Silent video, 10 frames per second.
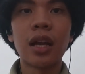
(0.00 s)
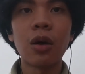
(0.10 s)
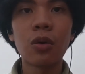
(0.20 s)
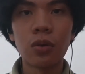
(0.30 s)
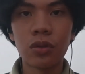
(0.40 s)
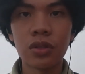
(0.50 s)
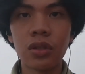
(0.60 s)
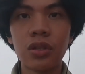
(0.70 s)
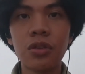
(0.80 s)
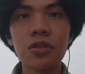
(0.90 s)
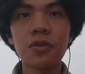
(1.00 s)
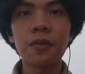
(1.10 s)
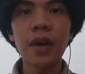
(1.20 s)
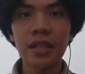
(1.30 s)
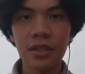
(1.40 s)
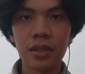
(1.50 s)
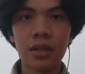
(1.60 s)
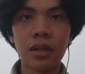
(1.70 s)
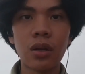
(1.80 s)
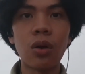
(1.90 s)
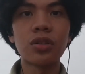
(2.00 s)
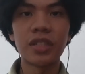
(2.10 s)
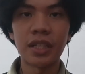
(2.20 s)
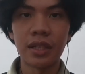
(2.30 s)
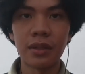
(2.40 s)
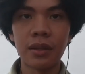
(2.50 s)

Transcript: Logos use facts, logic,